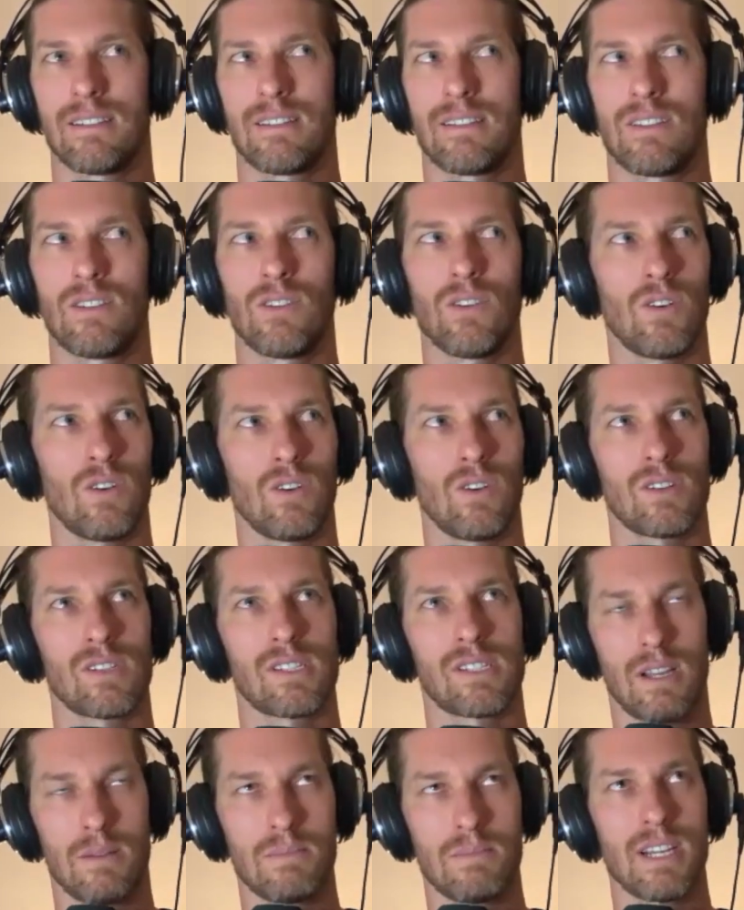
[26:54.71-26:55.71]
your
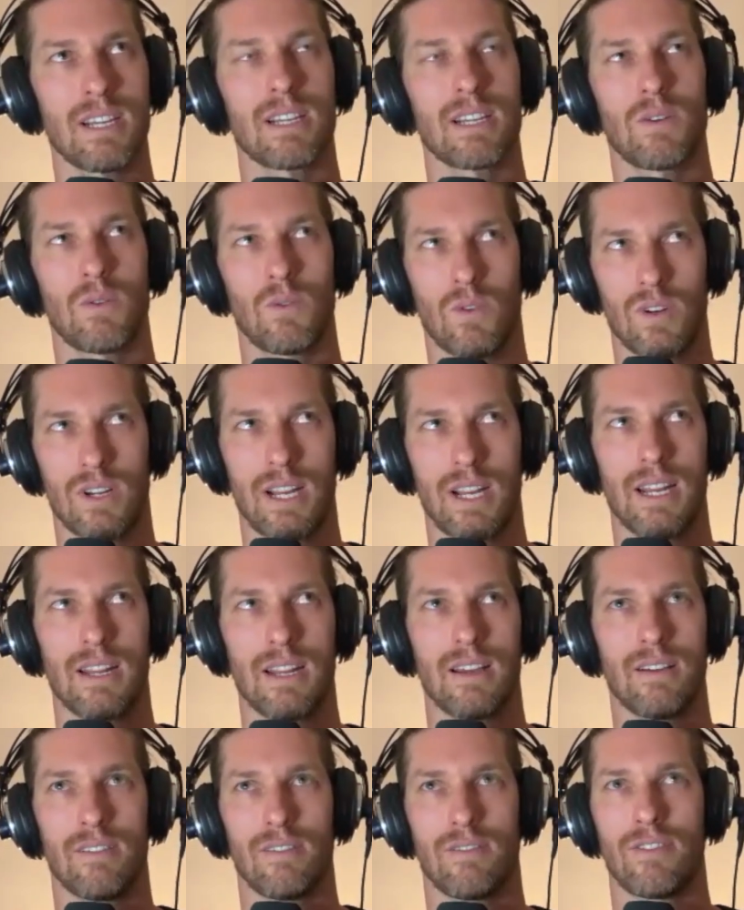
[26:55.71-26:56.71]
subject
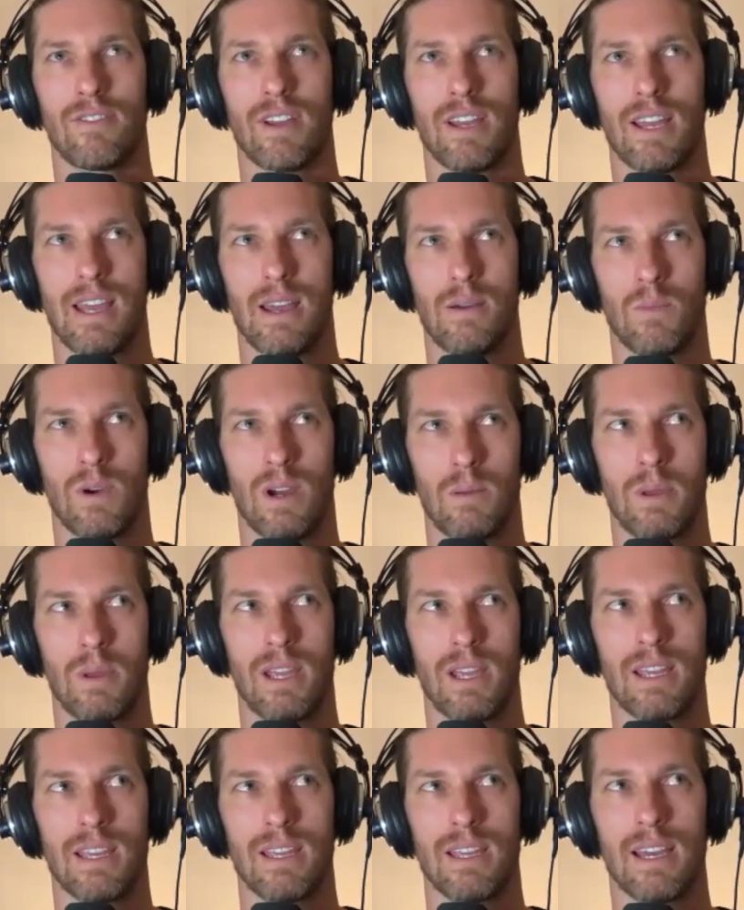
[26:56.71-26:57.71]
coordinator for
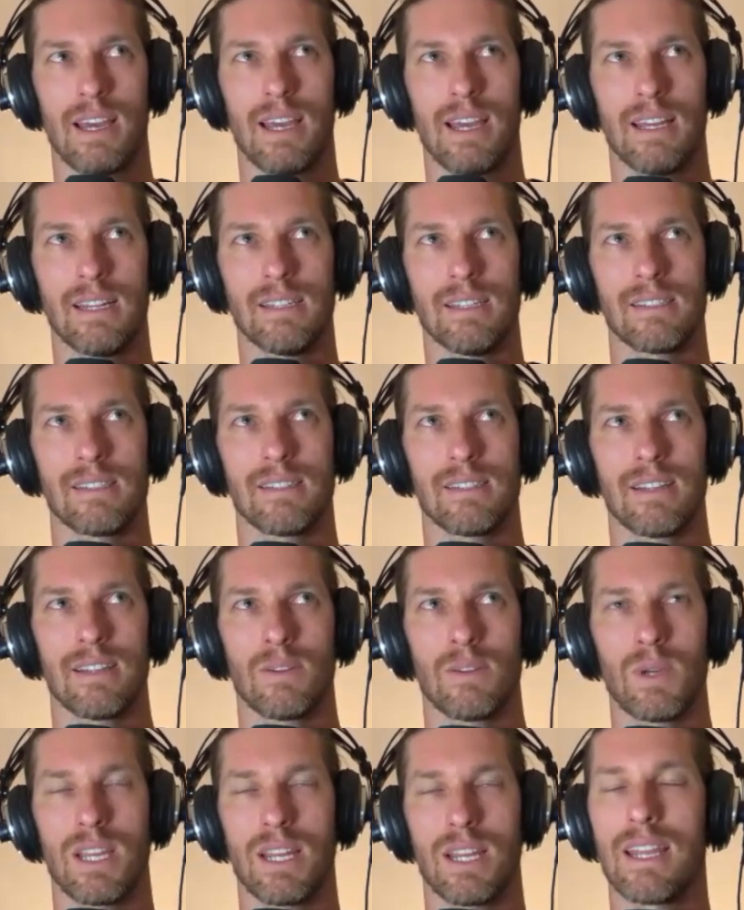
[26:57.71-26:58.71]
MYP and
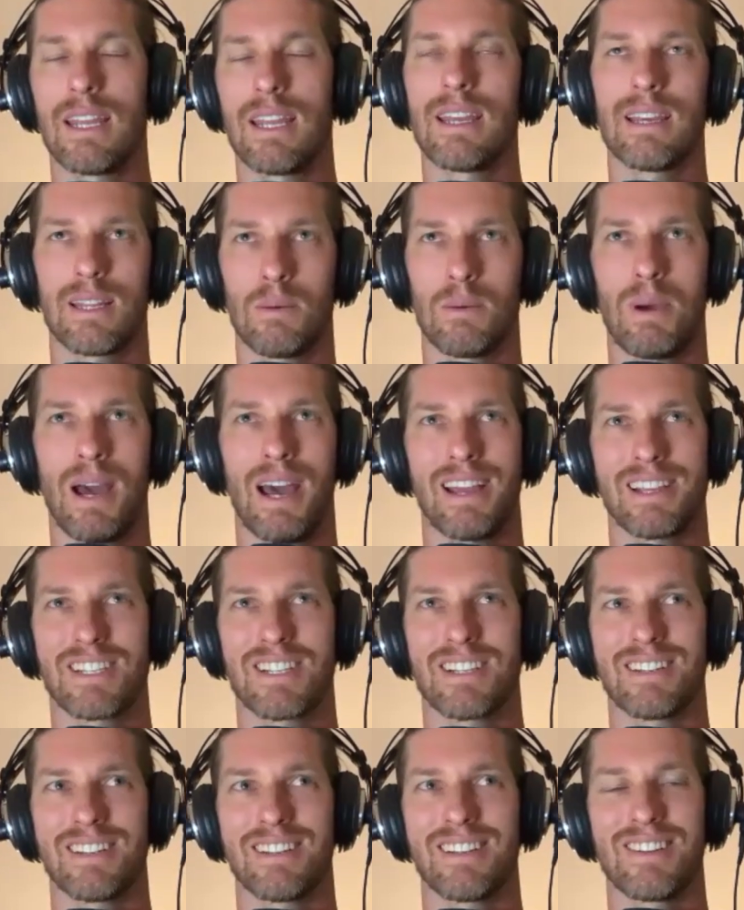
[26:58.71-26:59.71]
we can hear the
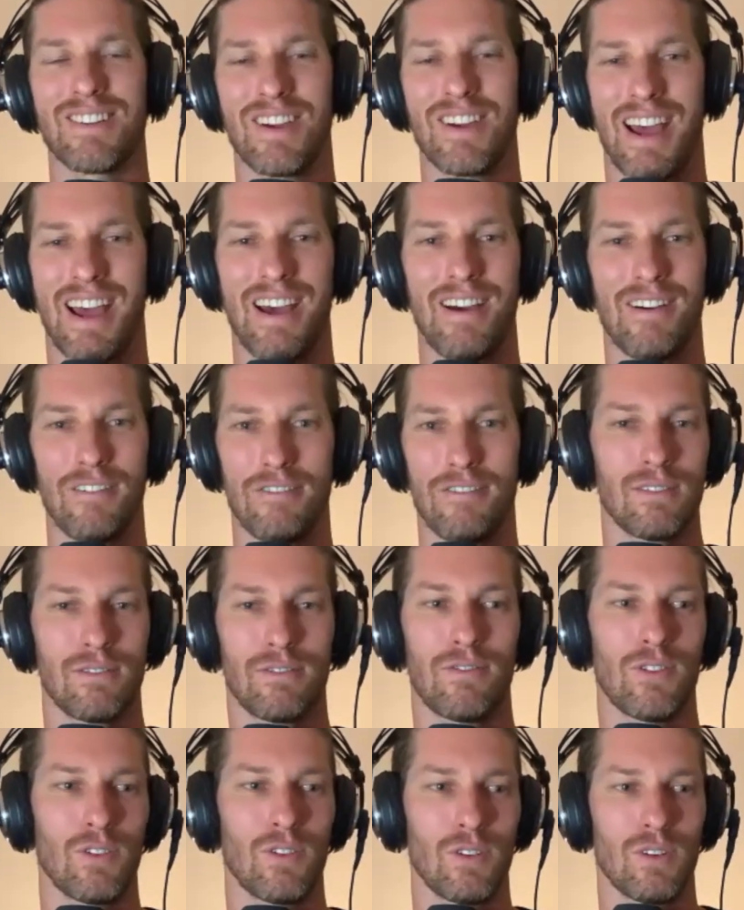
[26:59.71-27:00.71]
passion you have
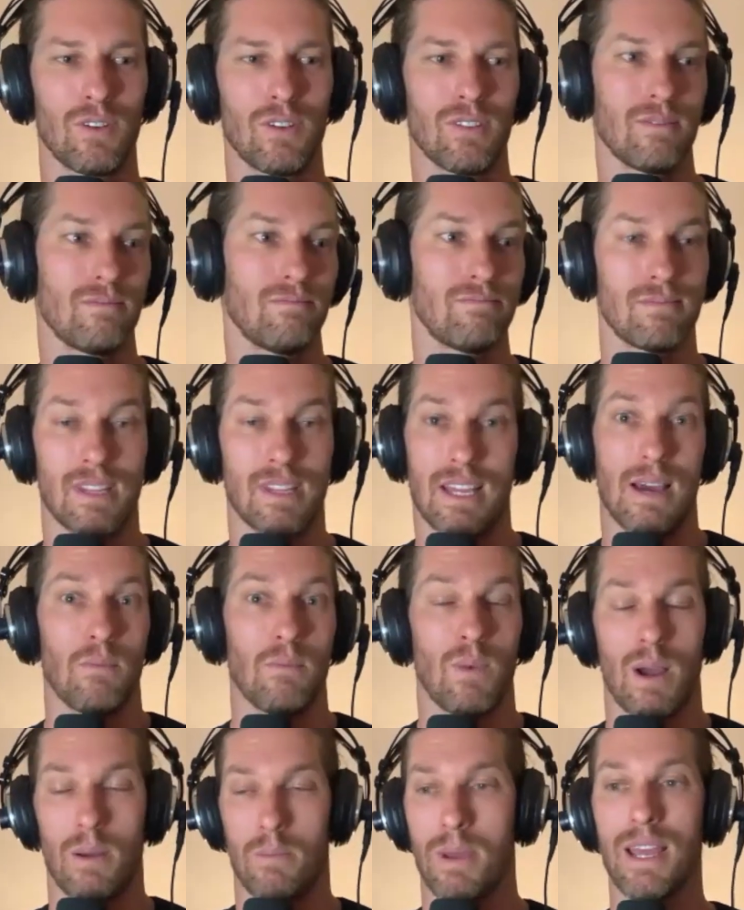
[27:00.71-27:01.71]
for the
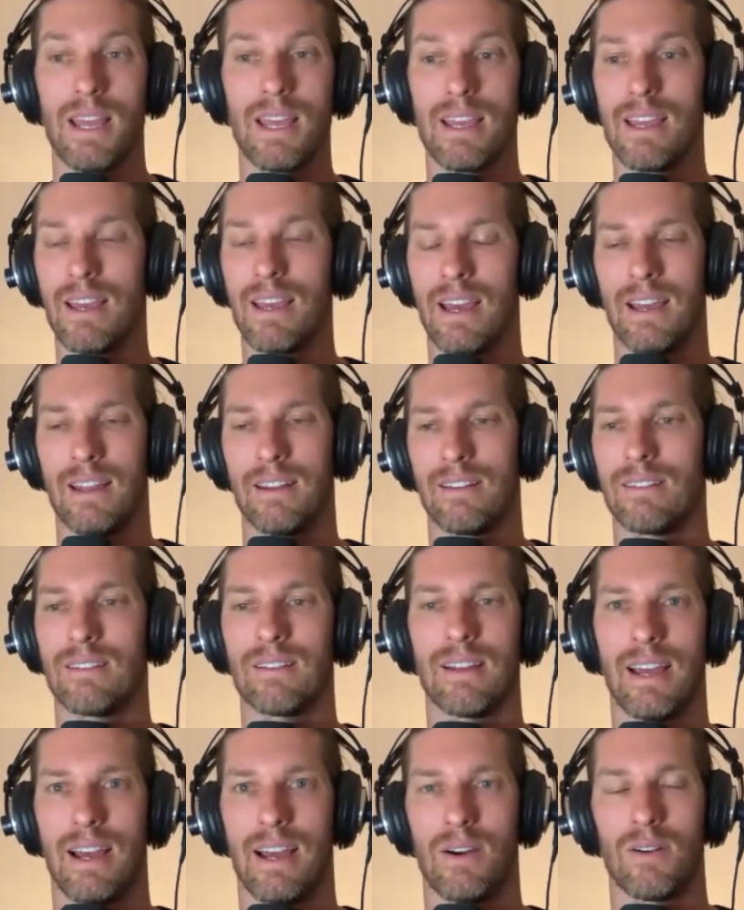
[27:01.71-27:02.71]
MYP and
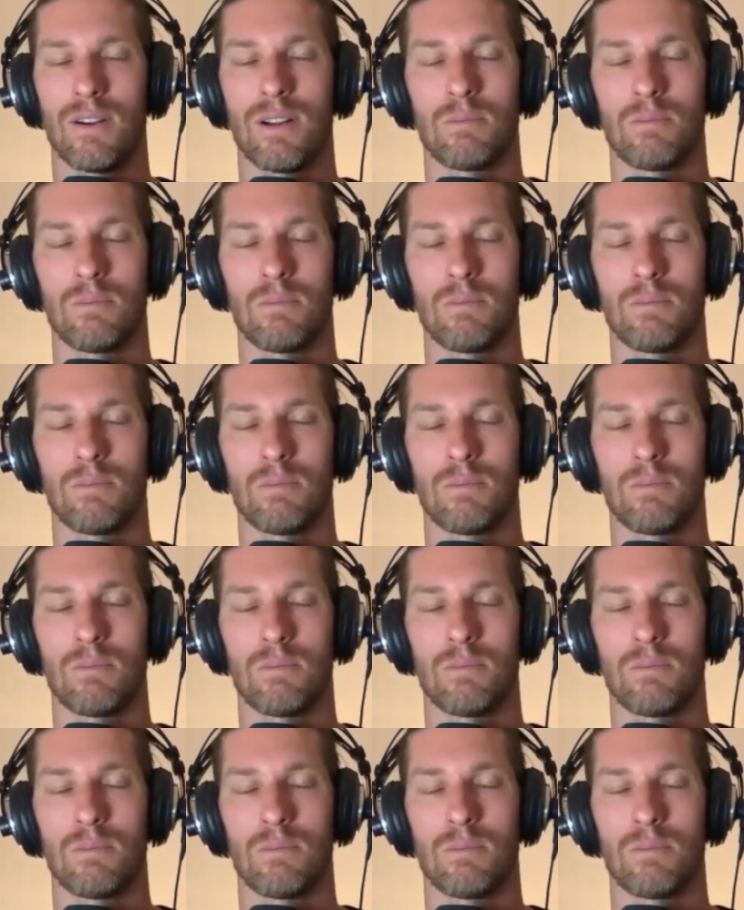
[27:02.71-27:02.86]
how it